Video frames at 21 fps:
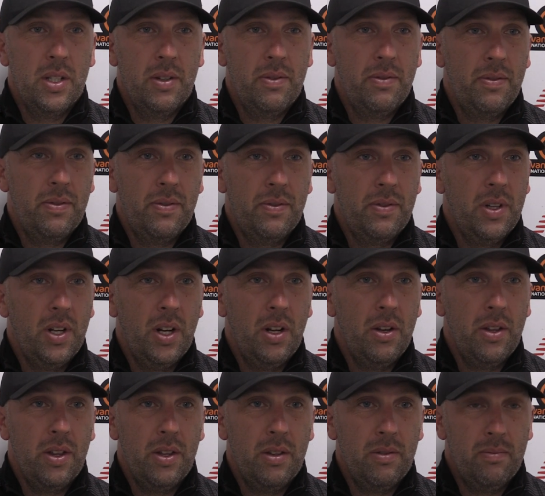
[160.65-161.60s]
If
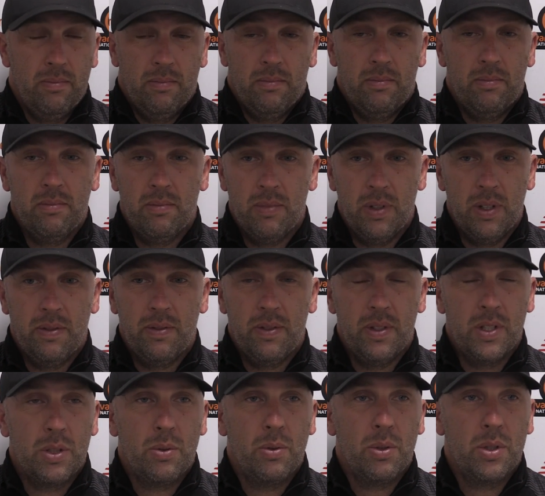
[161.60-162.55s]
the
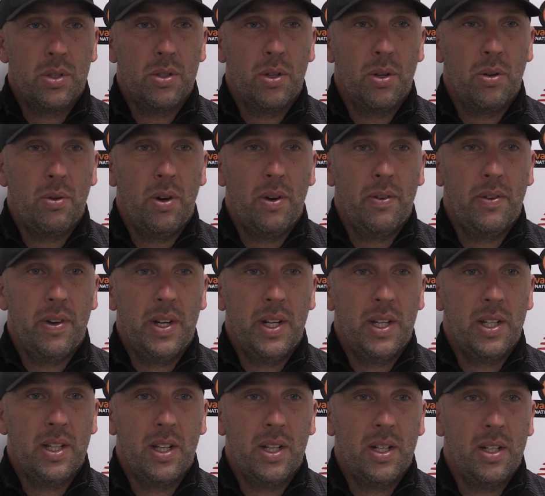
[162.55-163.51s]
squad's not quite
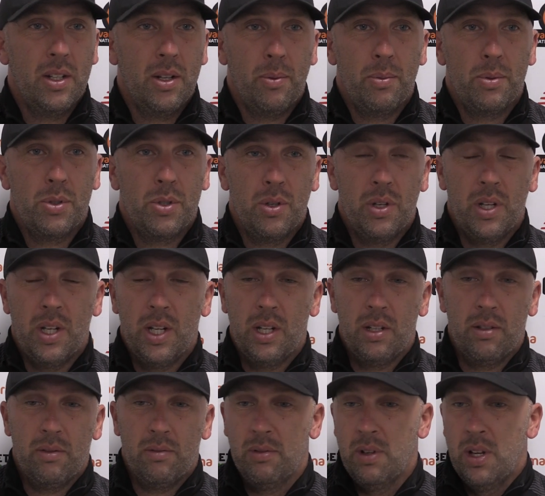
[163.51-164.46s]
ready, then opportunity